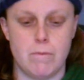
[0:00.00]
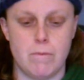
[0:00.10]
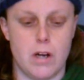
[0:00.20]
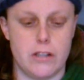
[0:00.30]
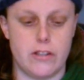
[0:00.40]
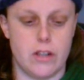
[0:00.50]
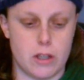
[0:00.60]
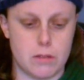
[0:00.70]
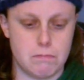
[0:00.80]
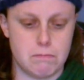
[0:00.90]
I
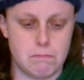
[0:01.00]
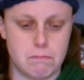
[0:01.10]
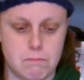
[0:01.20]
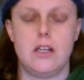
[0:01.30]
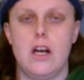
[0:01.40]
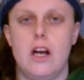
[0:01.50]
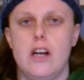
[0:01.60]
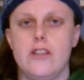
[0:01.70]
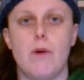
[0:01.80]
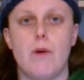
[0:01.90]
suck.
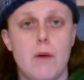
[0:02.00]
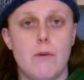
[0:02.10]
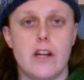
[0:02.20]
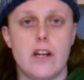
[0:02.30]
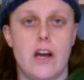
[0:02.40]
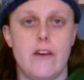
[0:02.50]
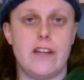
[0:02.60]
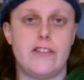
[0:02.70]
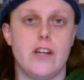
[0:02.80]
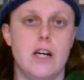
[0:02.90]
So what I want to know
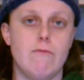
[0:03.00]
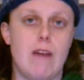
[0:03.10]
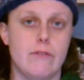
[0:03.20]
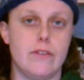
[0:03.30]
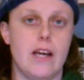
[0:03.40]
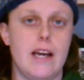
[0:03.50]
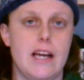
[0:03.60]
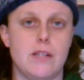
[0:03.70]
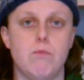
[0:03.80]
this time round is,